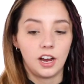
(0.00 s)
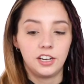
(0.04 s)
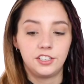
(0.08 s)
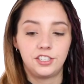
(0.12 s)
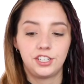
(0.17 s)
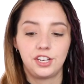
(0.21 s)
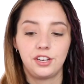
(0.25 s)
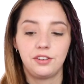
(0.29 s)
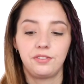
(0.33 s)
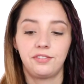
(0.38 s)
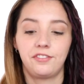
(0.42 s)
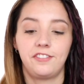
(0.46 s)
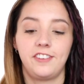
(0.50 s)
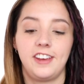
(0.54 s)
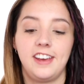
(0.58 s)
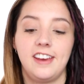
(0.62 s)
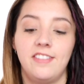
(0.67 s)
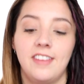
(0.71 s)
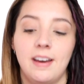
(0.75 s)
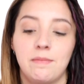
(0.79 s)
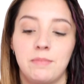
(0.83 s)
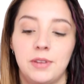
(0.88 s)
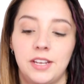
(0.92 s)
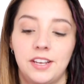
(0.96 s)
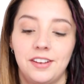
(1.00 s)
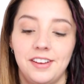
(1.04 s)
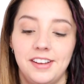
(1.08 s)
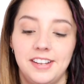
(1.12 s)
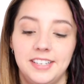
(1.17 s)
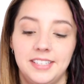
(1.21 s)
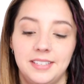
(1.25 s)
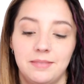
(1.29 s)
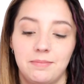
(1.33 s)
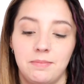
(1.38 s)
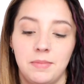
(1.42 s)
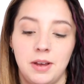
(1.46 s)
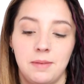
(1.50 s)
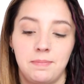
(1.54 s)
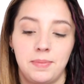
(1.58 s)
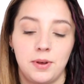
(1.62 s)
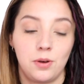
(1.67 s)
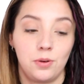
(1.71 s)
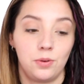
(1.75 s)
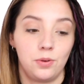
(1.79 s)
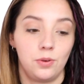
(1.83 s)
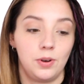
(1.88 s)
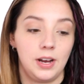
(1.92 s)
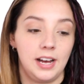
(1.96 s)
I do fear that because my
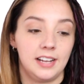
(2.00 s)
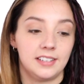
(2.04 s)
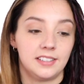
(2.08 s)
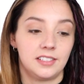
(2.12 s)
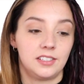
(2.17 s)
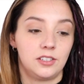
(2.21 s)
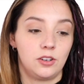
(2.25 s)
bowl has